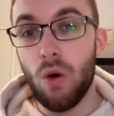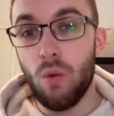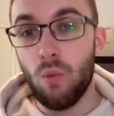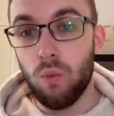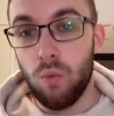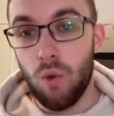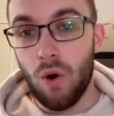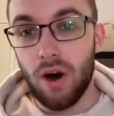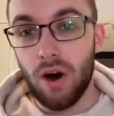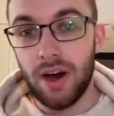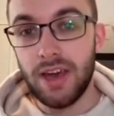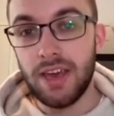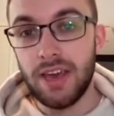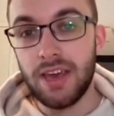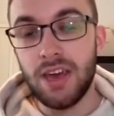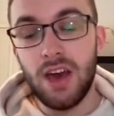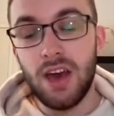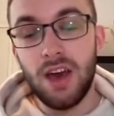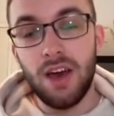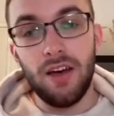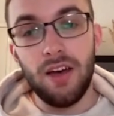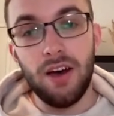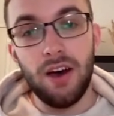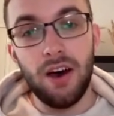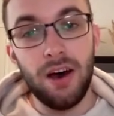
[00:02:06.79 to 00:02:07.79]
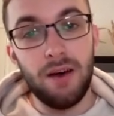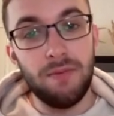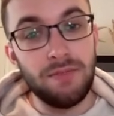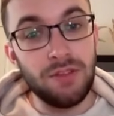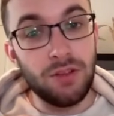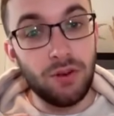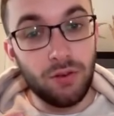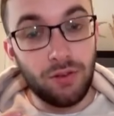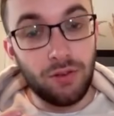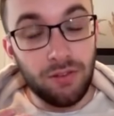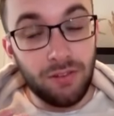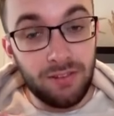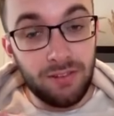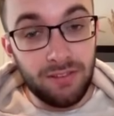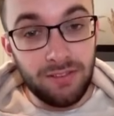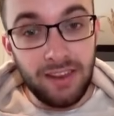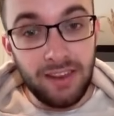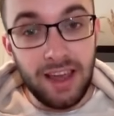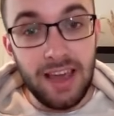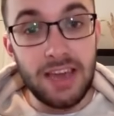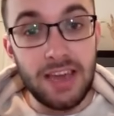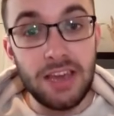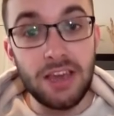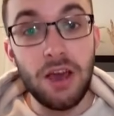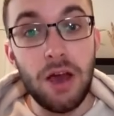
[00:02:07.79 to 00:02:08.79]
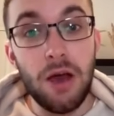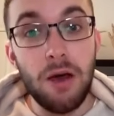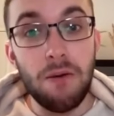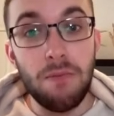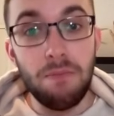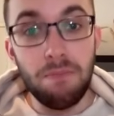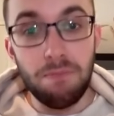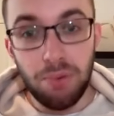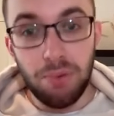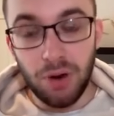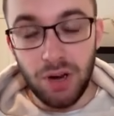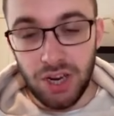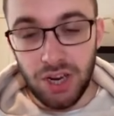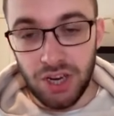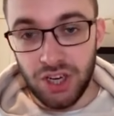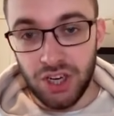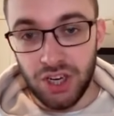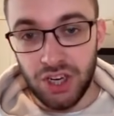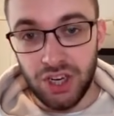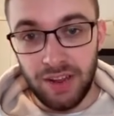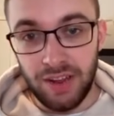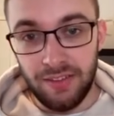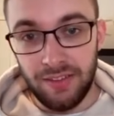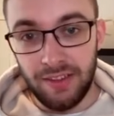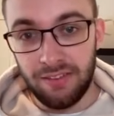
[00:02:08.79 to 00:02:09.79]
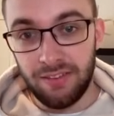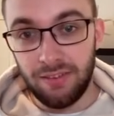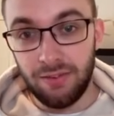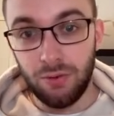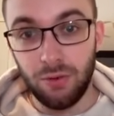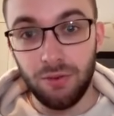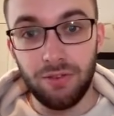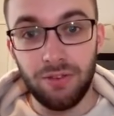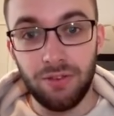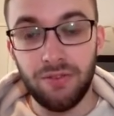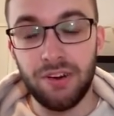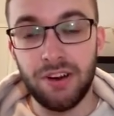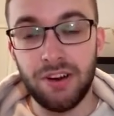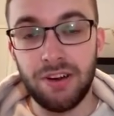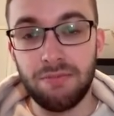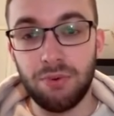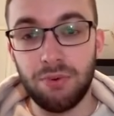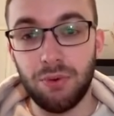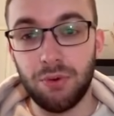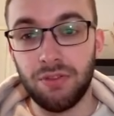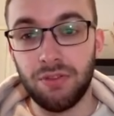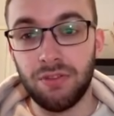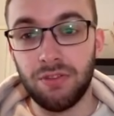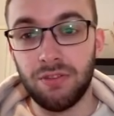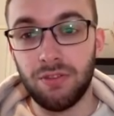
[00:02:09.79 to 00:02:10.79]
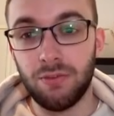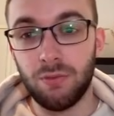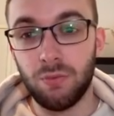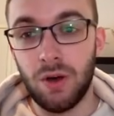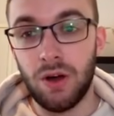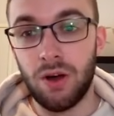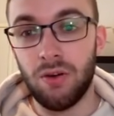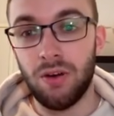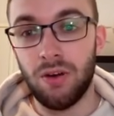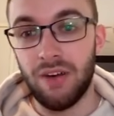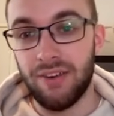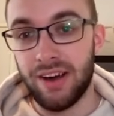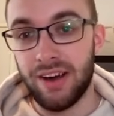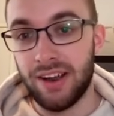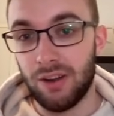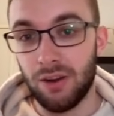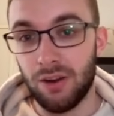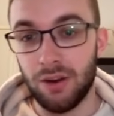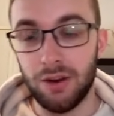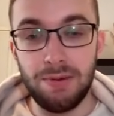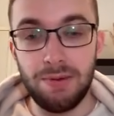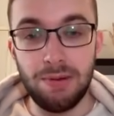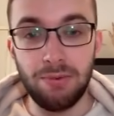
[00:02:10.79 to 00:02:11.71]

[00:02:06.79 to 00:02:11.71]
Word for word: why um, you know to stay bullish. And this is also very important as well. I've had a lot of